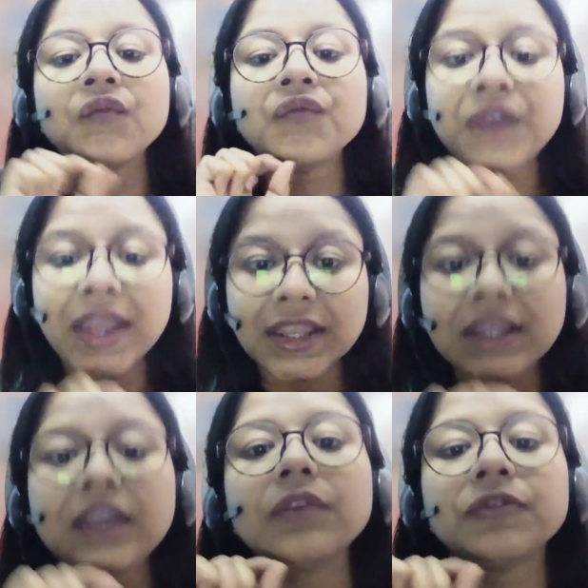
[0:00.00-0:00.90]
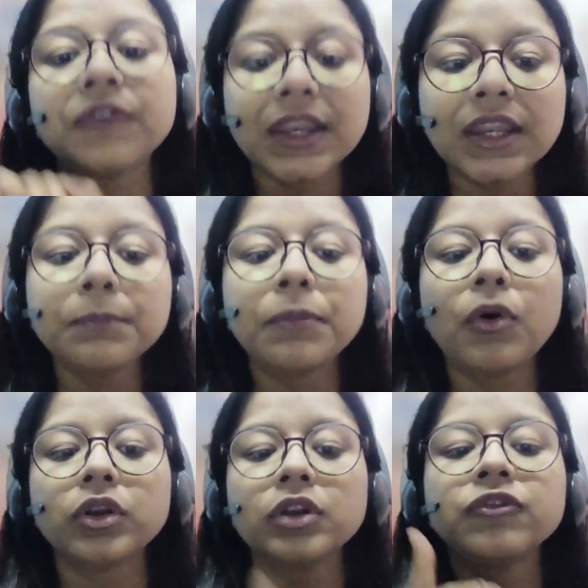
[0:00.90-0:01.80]
Very, very
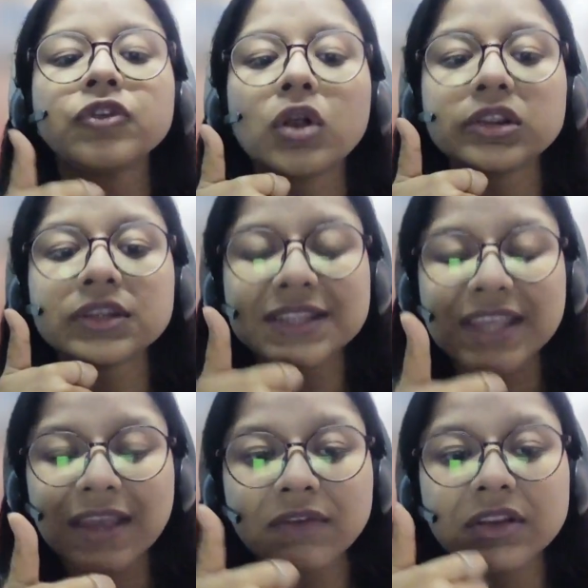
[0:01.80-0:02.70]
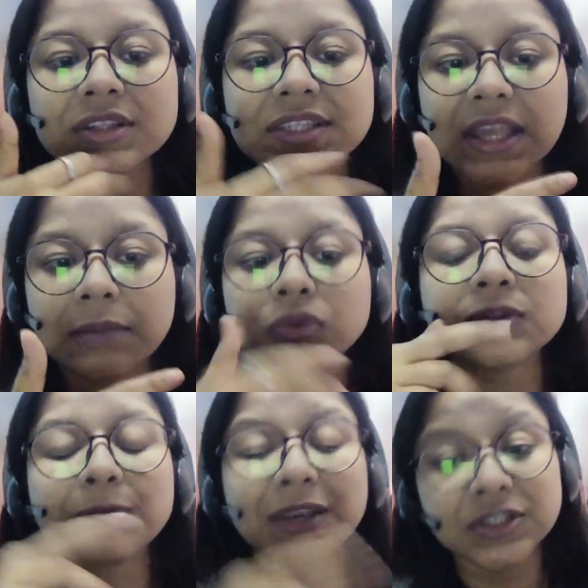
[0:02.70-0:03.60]
important for all the cm and CM2,
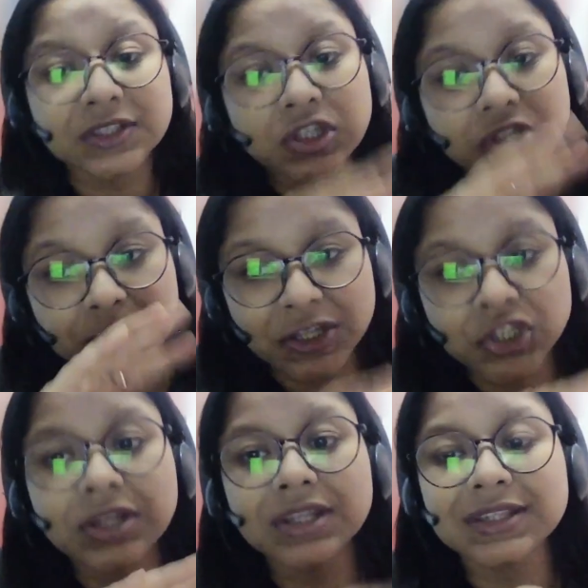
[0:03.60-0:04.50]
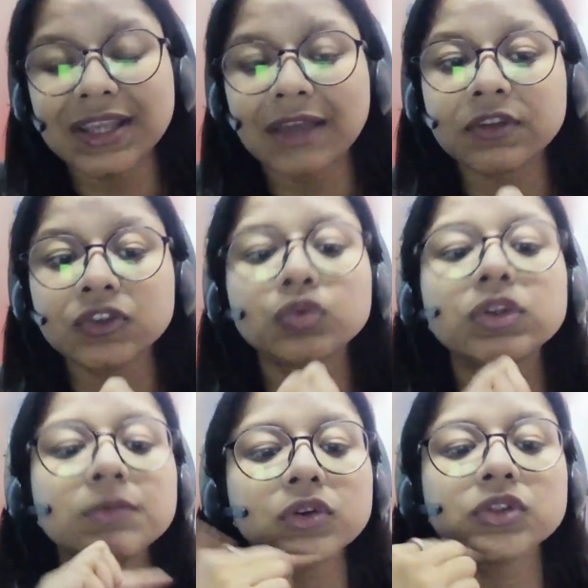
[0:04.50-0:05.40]
especially, especially CM1
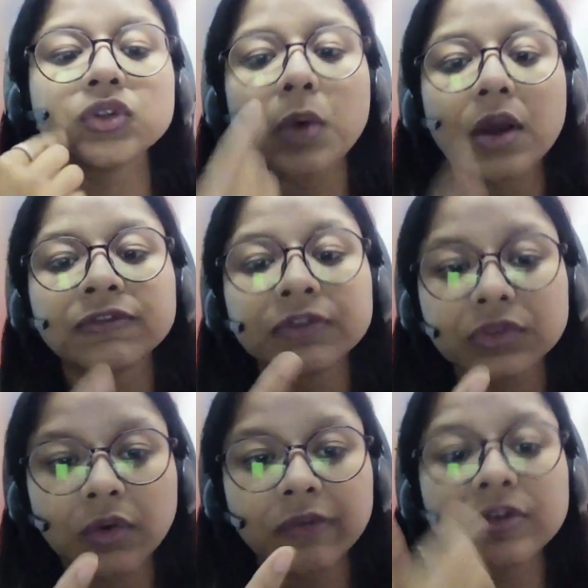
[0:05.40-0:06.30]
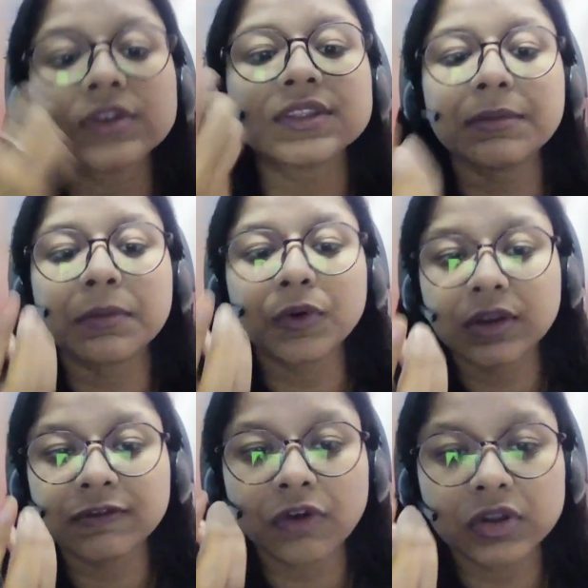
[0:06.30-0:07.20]
students because you are your first time
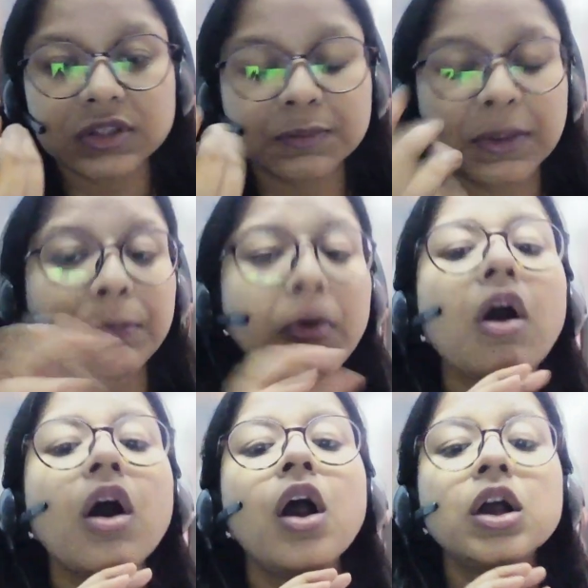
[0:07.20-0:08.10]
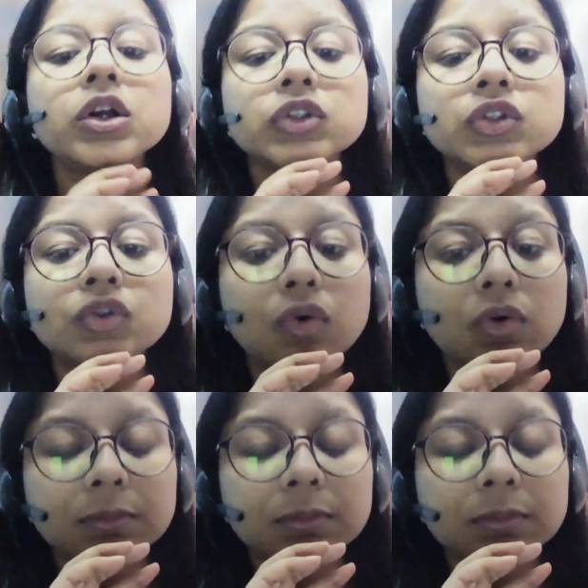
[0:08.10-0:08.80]
appearing for this paper. So